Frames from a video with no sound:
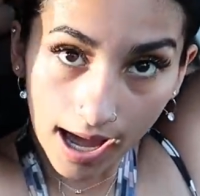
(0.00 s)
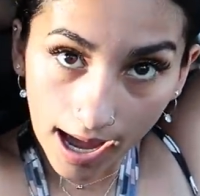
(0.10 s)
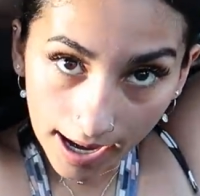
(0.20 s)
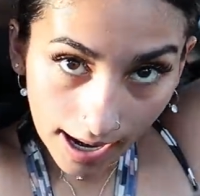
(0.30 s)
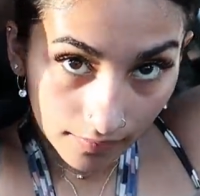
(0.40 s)

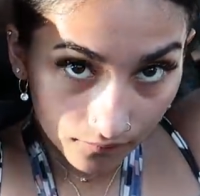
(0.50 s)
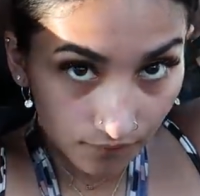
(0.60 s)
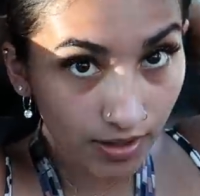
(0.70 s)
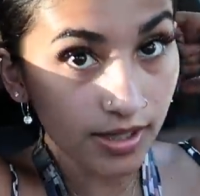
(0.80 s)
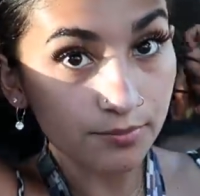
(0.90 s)
I had
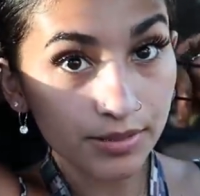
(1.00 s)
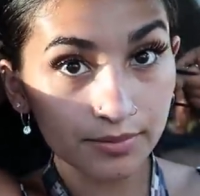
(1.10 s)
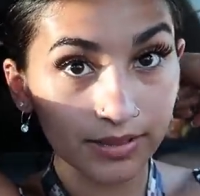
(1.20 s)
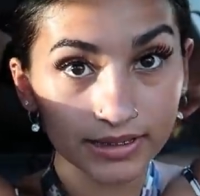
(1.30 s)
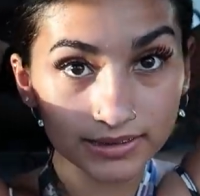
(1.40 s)
fun
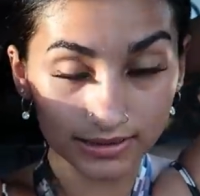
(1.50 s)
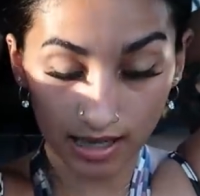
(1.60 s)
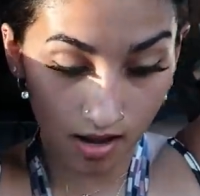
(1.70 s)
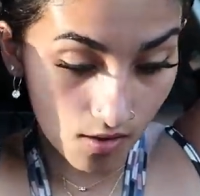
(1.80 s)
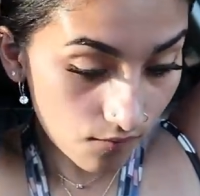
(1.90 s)
by
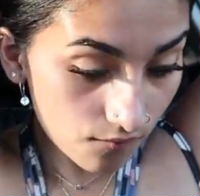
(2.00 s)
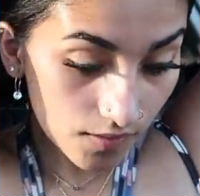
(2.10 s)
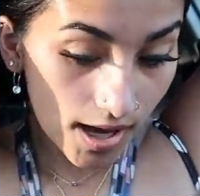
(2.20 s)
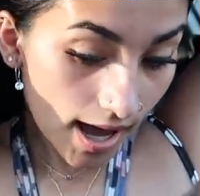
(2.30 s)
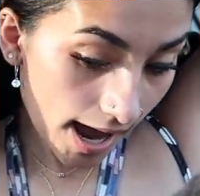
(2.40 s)
myself.
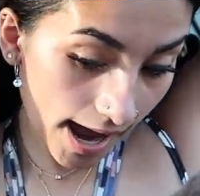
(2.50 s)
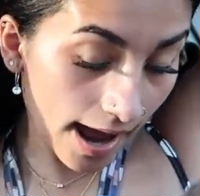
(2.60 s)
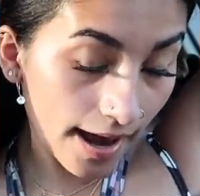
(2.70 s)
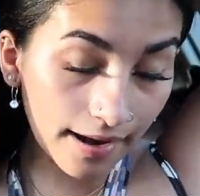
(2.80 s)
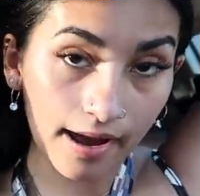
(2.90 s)

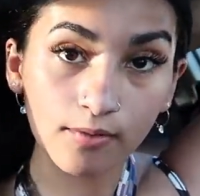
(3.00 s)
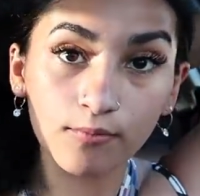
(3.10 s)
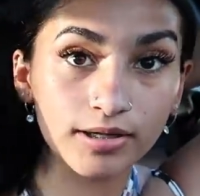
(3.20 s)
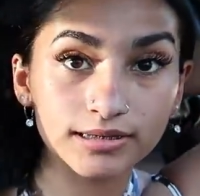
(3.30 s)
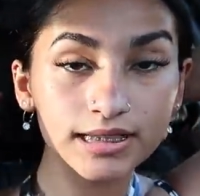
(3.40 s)
And I
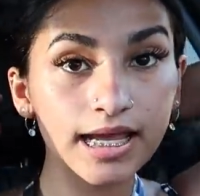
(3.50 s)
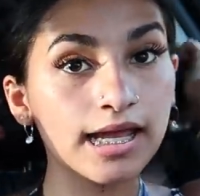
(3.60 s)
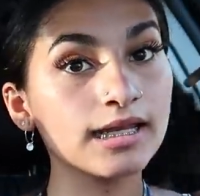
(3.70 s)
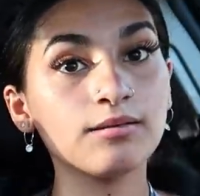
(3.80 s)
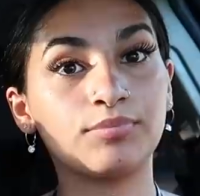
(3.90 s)
won
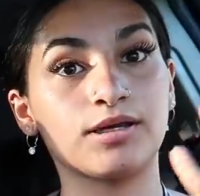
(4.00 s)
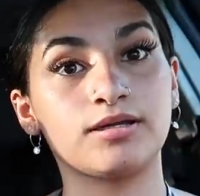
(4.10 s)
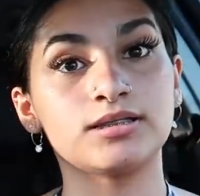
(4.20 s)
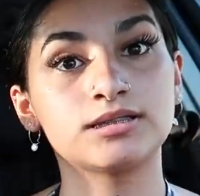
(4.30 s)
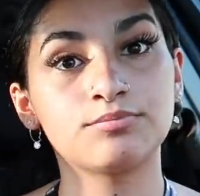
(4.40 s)
teddy
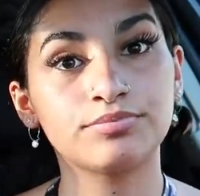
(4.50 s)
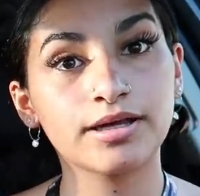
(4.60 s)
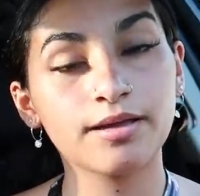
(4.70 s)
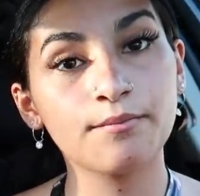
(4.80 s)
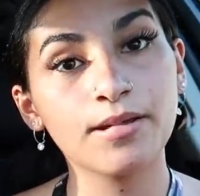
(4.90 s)
bears
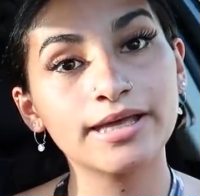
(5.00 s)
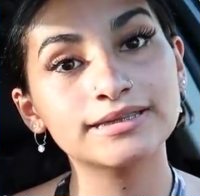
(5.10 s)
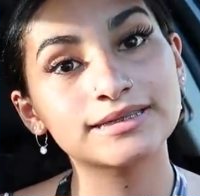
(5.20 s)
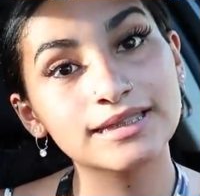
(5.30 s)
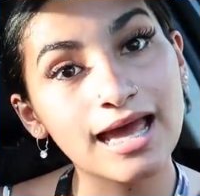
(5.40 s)
by
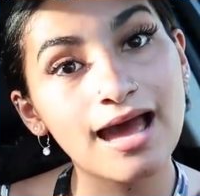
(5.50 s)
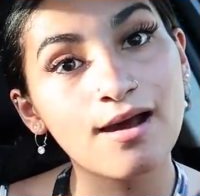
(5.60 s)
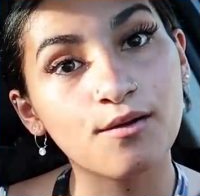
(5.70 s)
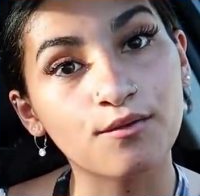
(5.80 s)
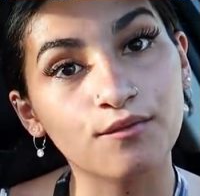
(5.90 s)

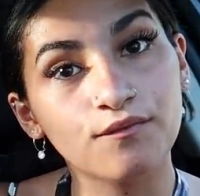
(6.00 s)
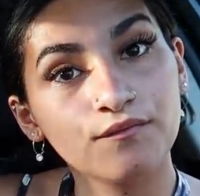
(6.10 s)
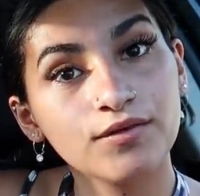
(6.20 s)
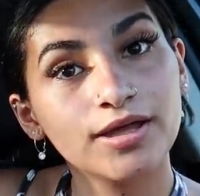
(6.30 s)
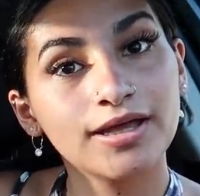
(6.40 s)
myself.
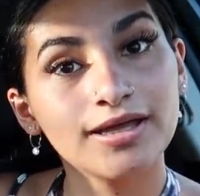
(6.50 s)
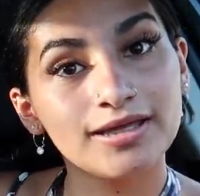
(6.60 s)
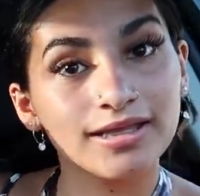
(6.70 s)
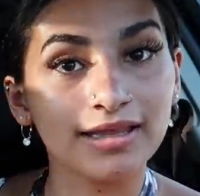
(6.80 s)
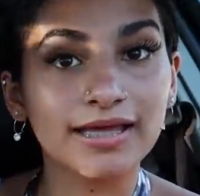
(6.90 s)

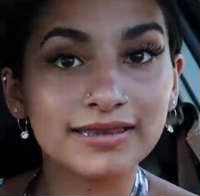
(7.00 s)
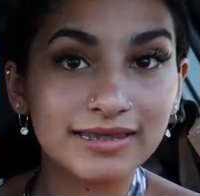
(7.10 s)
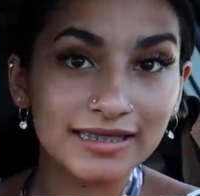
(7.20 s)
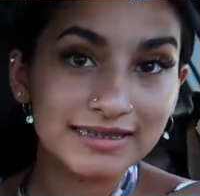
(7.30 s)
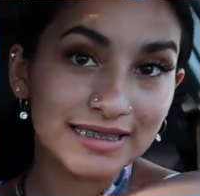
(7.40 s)
Like
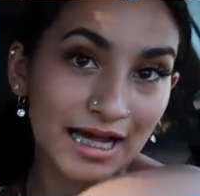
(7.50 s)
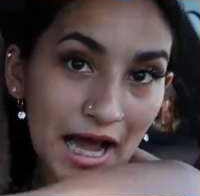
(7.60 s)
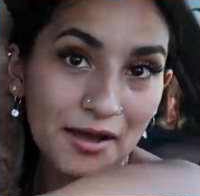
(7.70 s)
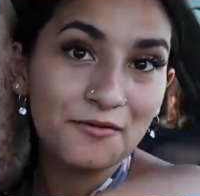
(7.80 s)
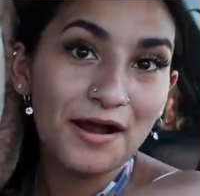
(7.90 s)
this
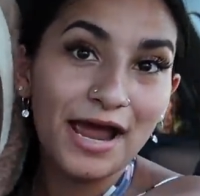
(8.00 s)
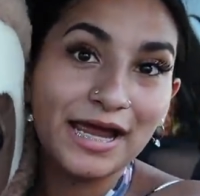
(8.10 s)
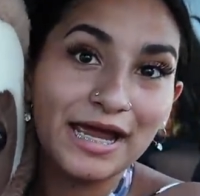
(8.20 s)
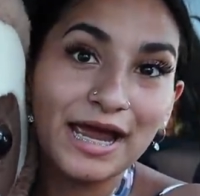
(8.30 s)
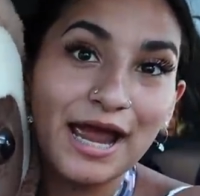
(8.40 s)
guy
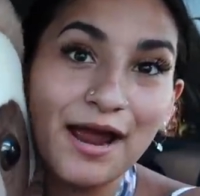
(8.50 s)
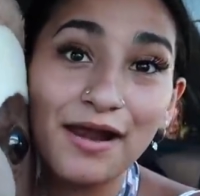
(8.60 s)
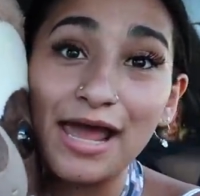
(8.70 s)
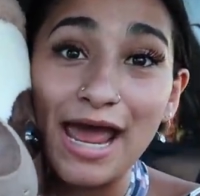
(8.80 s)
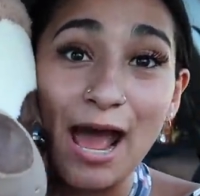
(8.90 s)
right
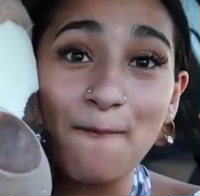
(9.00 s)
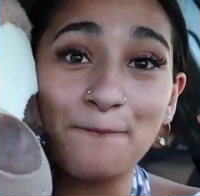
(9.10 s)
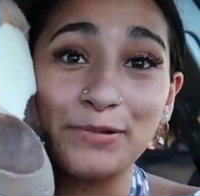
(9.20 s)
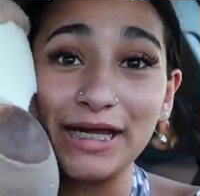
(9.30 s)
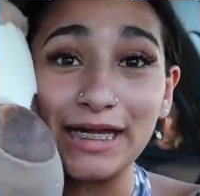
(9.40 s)

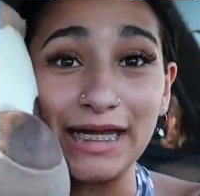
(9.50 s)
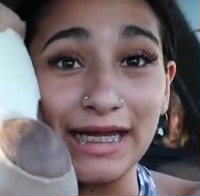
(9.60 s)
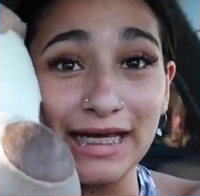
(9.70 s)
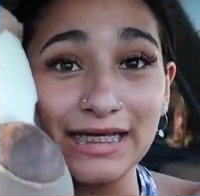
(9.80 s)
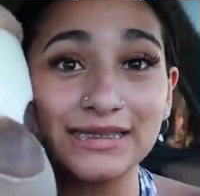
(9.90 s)

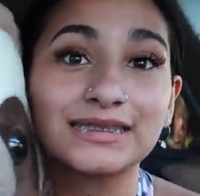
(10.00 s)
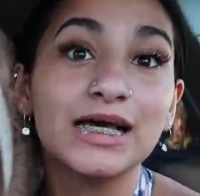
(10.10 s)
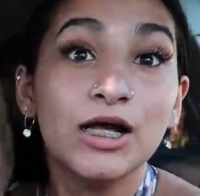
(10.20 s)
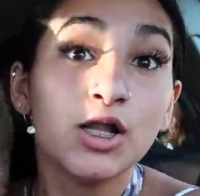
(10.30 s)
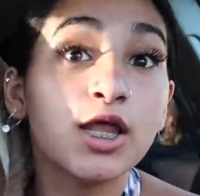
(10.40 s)
here.